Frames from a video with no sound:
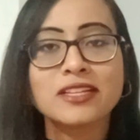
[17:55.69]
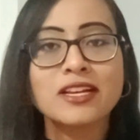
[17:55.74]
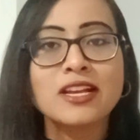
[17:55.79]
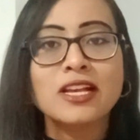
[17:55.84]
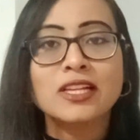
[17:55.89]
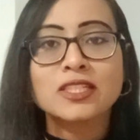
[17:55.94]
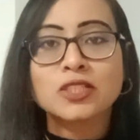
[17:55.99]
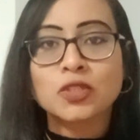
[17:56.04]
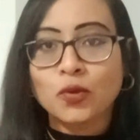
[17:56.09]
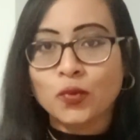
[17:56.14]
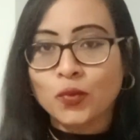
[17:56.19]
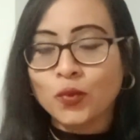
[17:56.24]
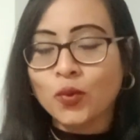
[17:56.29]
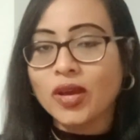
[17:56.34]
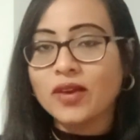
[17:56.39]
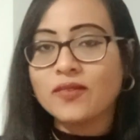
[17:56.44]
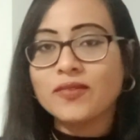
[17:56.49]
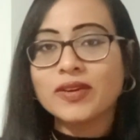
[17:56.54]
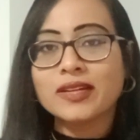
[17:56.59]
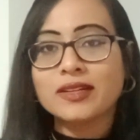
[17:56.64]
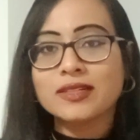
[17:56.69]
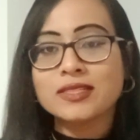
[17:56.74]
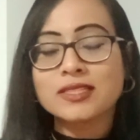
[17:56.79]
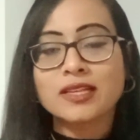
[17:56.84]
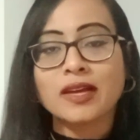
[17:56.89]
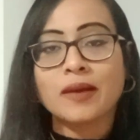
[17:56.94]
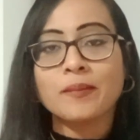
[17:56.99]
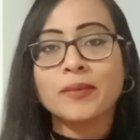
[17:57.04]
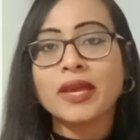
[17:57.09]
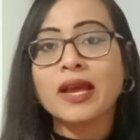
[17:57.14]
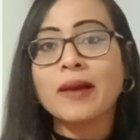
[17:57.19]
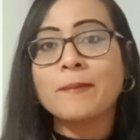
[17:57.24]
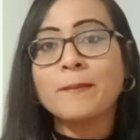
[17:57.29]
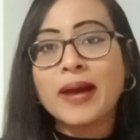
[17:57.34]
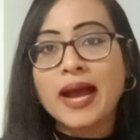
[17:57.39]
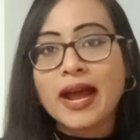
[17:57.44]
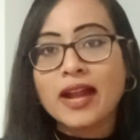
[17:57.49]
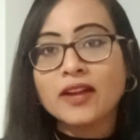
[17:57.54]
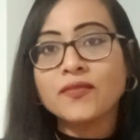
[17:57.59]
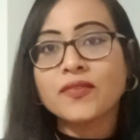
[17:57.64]
So whoever it is coming
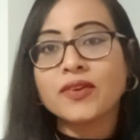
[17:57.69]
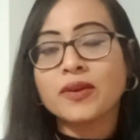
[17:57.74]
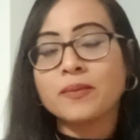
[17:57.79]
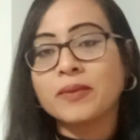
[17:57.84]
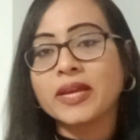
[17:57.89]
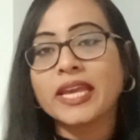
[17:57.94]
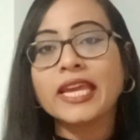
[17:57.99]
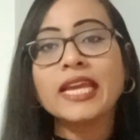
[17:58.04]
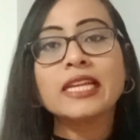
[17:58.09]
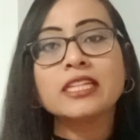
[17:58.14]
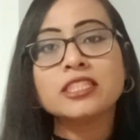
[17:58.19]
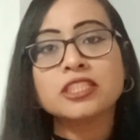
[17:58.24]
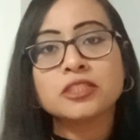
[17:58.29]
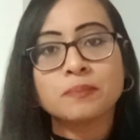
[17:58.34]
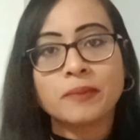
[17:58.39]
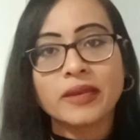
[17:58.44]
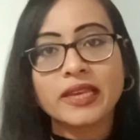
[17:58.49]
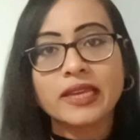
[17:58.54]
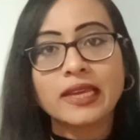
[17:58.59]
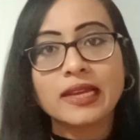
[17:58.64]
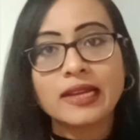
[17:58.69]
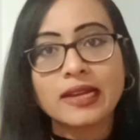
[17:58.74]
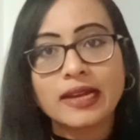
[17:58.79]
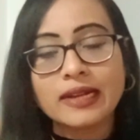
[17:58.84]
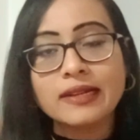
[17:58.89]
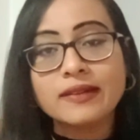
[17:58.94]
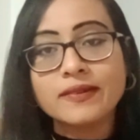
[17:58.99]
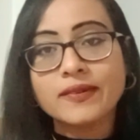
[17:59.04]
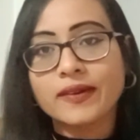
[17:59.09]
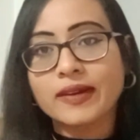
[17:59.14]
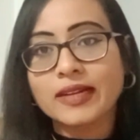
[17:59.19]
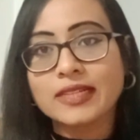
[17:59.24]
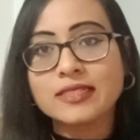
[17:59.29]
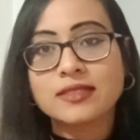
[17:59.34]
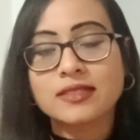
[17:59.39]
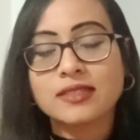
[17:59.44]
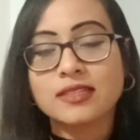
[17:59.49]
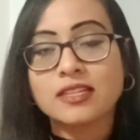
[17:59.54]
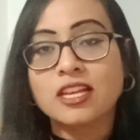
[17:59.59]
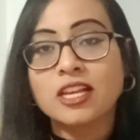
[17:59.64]
apart from English speaking countries,
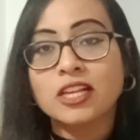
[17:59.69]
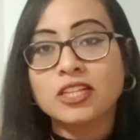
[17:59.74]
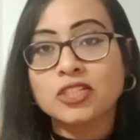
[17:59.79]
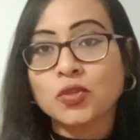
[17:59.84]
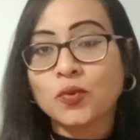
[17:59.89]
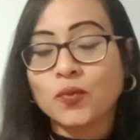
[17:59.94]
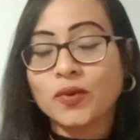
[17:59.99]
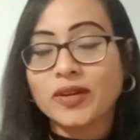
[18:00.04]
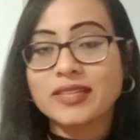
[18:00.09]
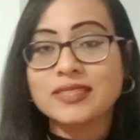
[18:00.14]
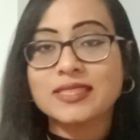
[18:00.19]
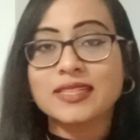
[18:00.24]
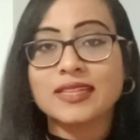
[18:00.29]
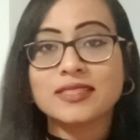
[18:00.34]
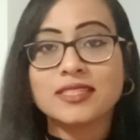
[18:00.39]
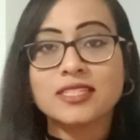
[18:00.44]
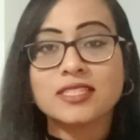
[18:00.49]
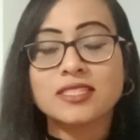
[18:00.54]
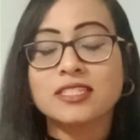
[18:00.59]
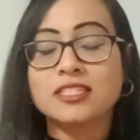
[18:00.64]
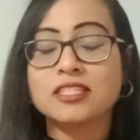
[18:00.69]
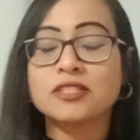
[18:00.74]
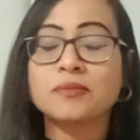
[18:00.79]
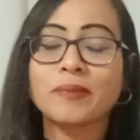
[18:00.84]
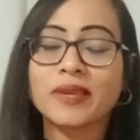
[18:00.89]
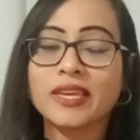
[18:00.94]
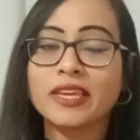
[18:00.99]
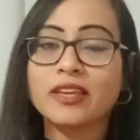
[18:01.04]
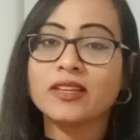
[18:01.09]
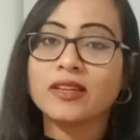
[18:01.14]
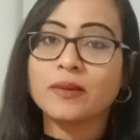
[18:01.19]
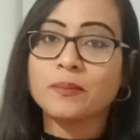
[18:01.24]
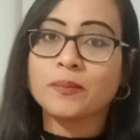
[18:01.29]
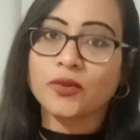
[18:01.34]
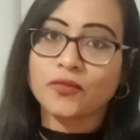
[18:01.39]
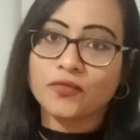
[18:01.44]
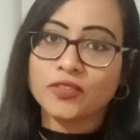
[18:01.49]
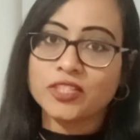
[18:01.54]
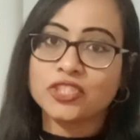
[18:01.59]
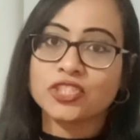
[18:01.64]
so what I suggest is be
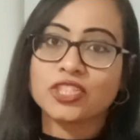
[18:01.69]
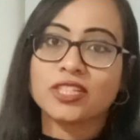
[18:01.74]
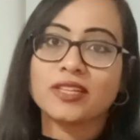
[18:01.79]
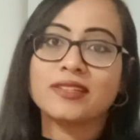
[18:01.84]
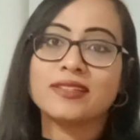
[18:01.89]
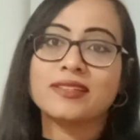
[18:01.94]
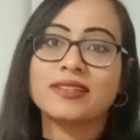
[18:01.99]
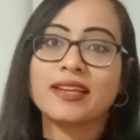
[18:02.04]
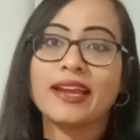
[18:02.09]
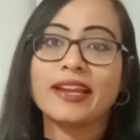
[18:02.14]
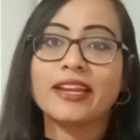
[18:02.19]
proficient and